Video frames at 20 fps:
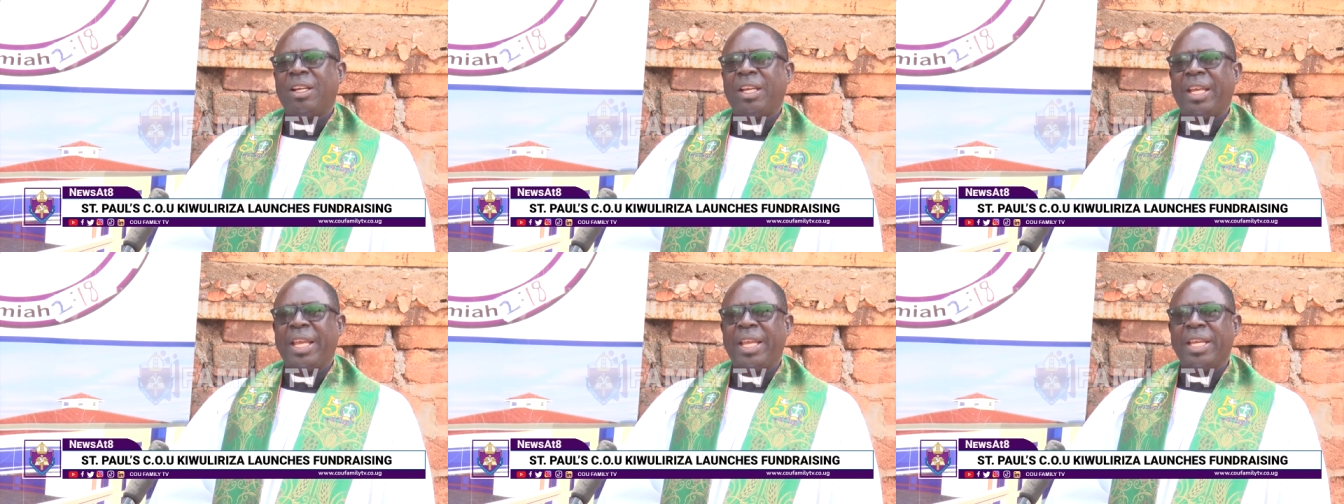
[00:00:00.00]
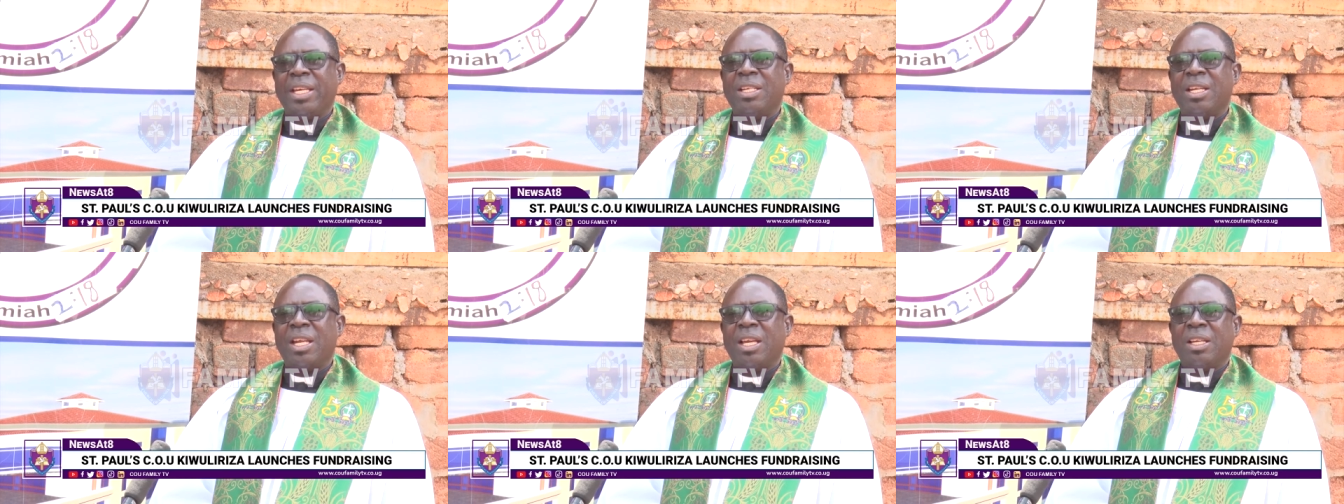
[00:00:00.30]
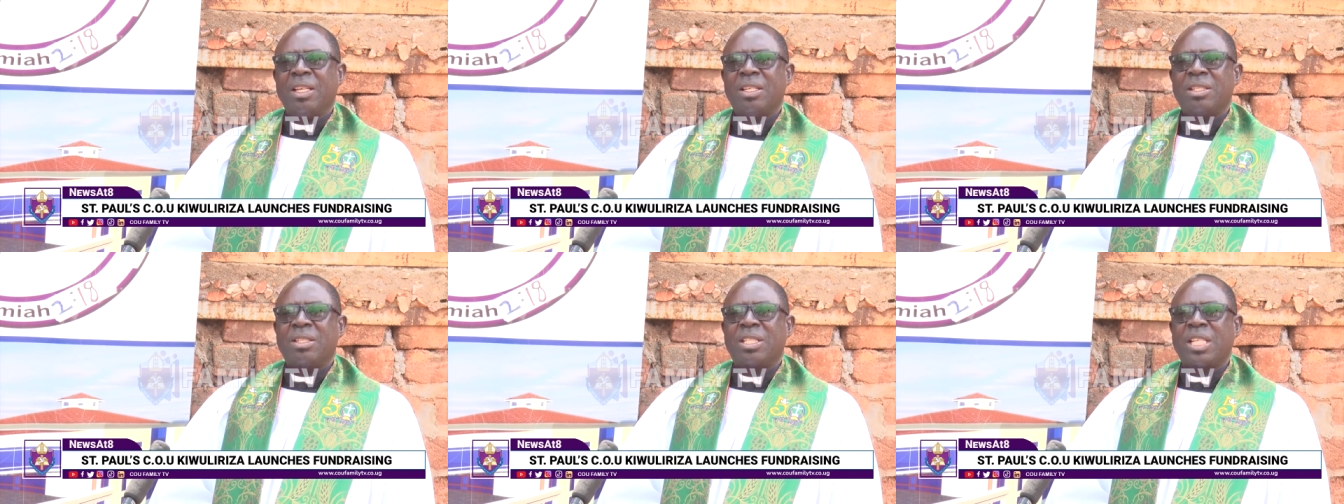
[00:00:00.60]
in
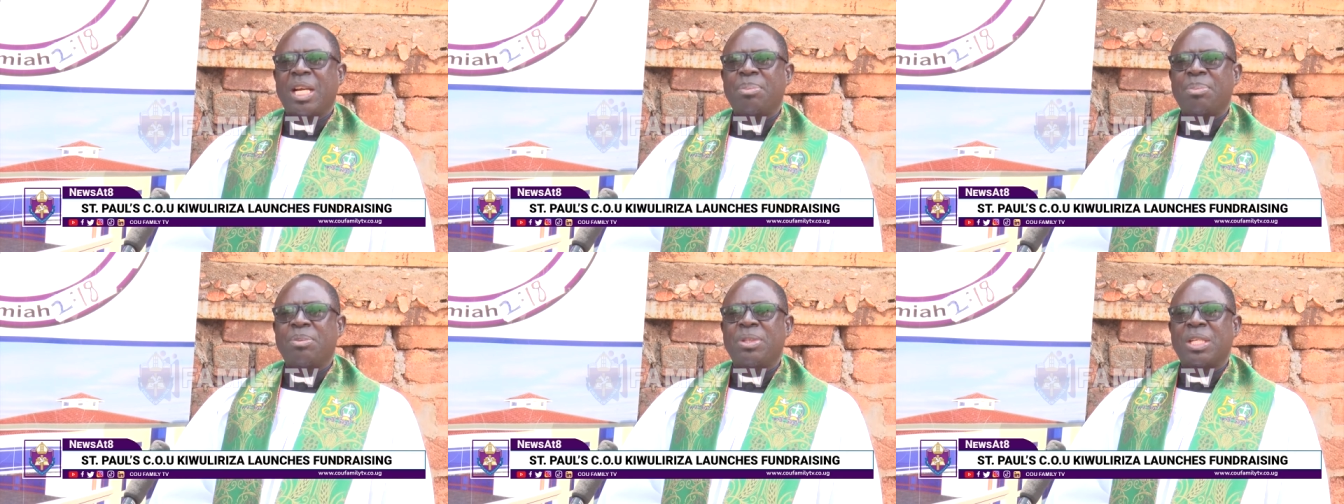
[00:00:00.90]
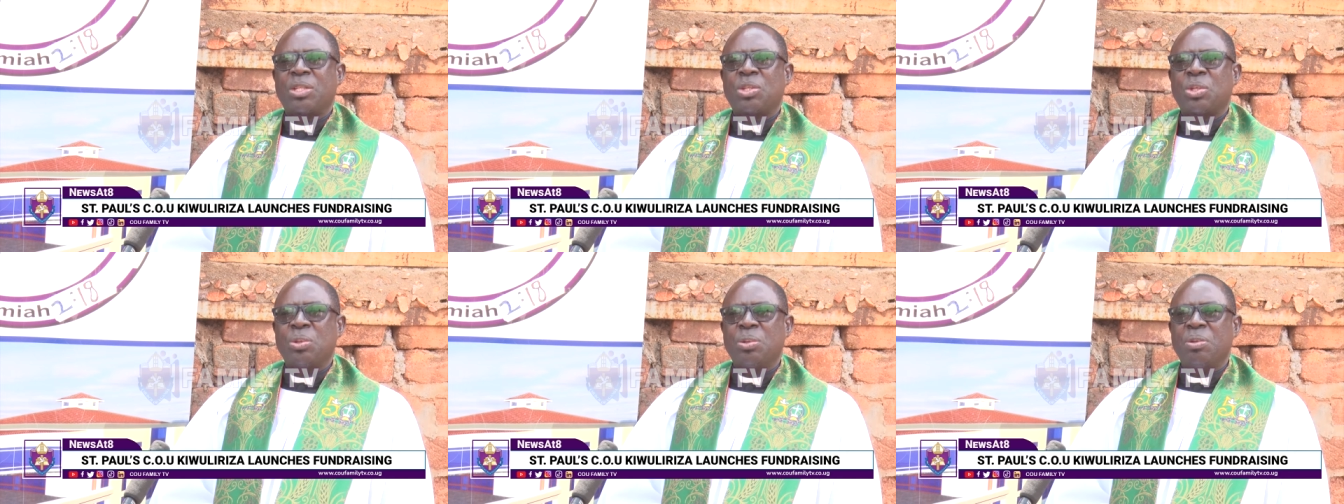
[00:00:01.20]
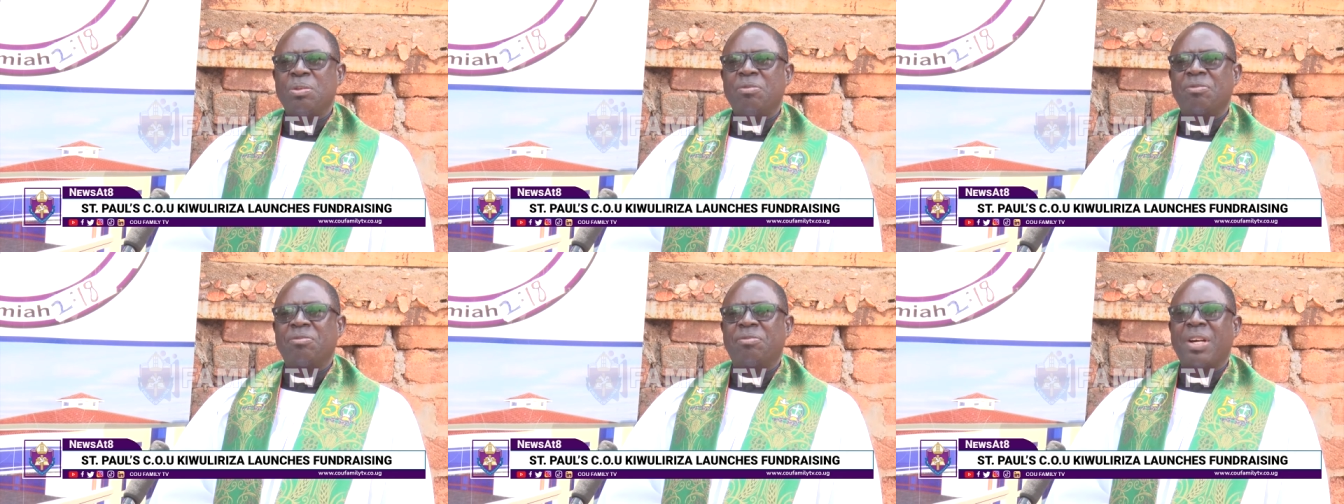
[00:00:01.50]
chapter
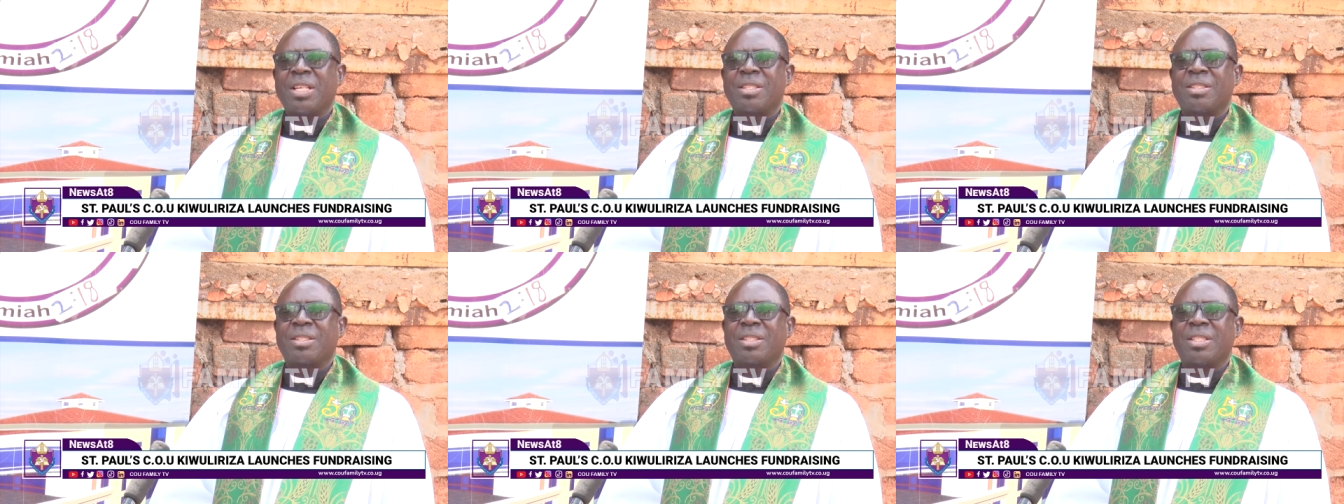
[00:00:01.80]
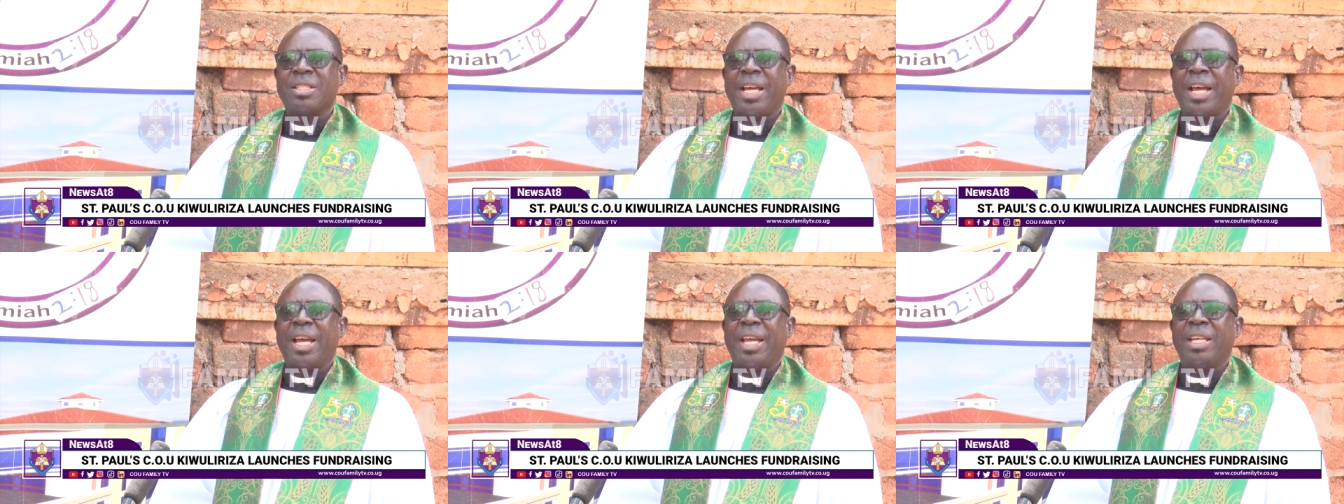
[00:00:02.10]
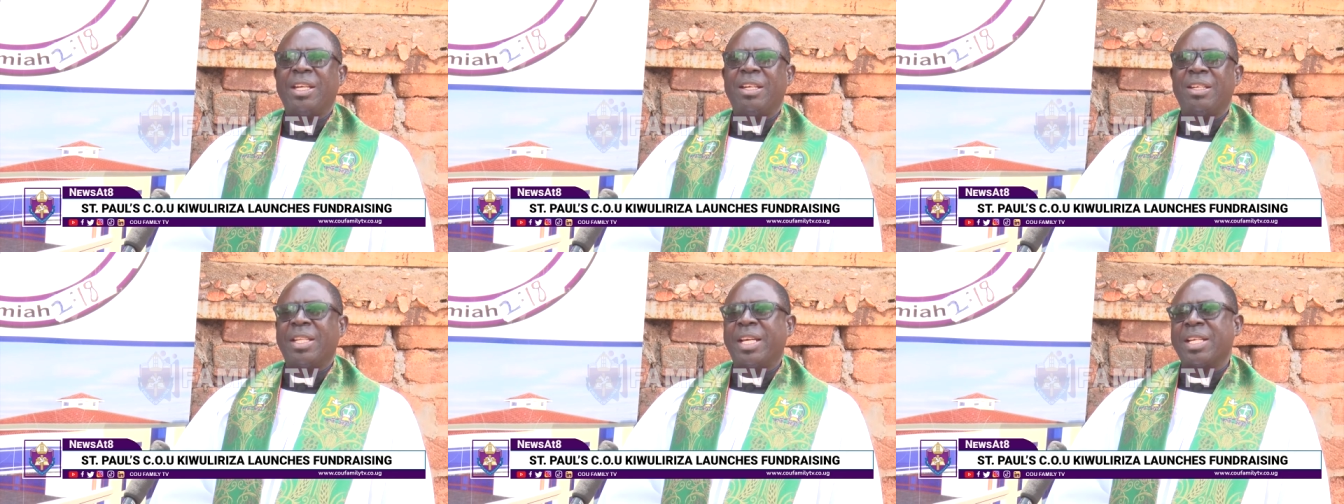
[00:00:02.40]
2, verse
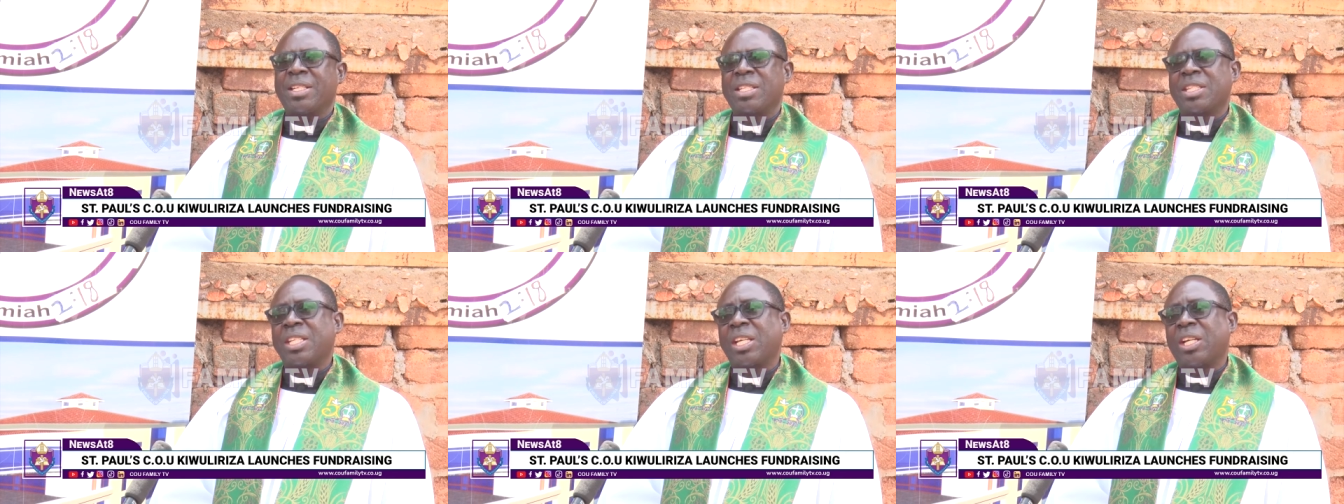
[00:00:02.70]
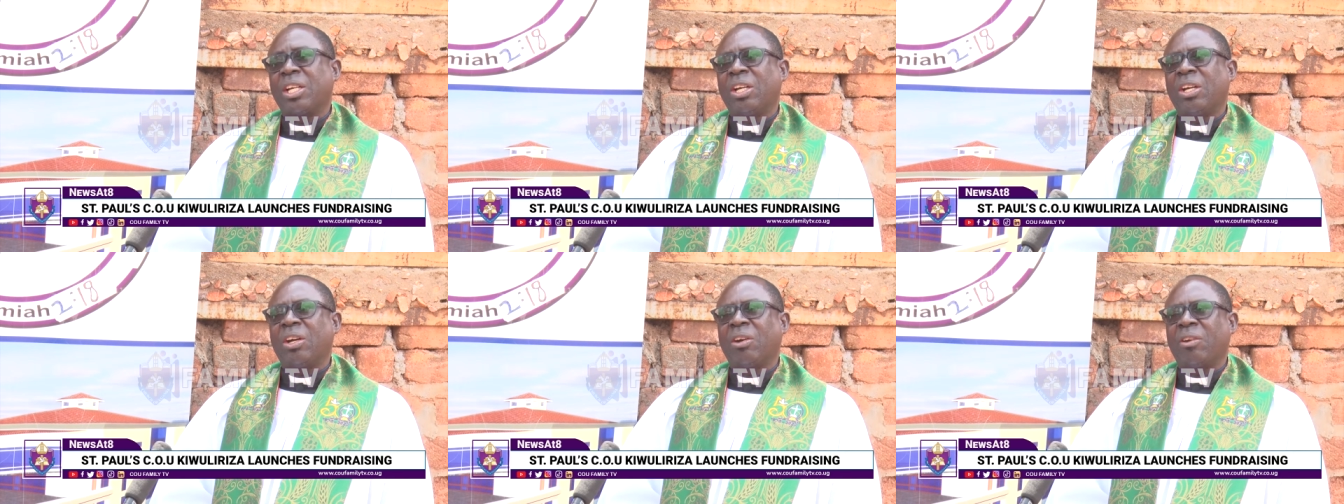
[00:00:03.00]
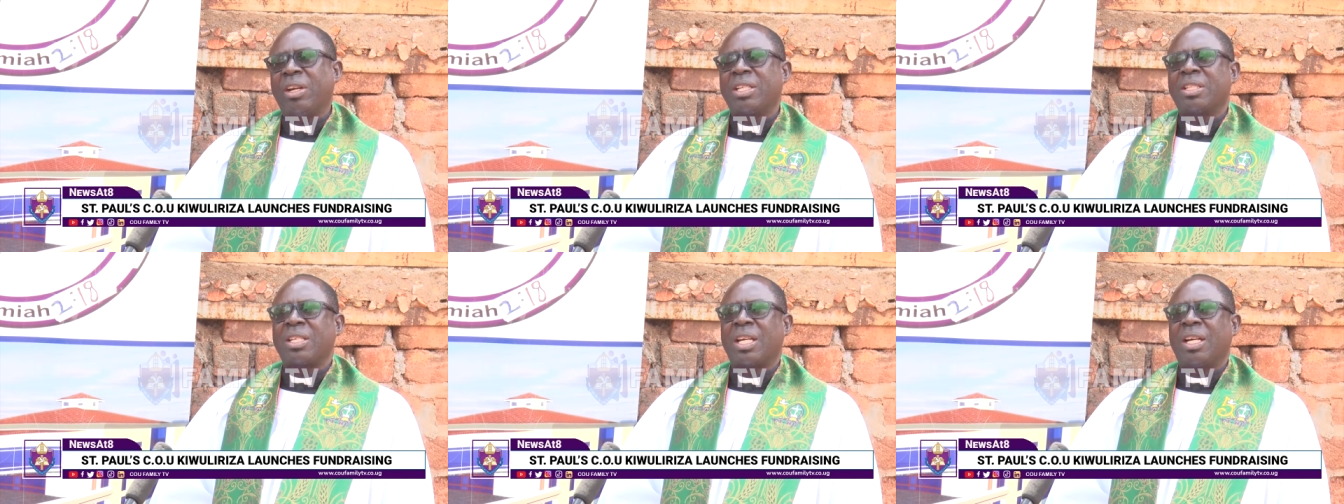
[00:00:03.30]
9, that the
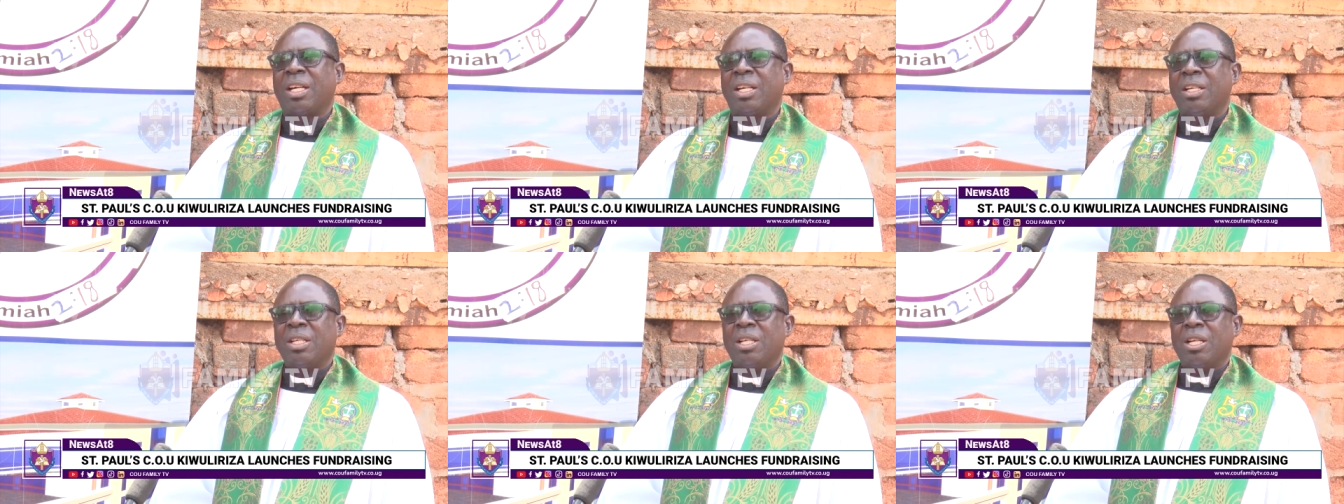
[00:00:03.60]
greater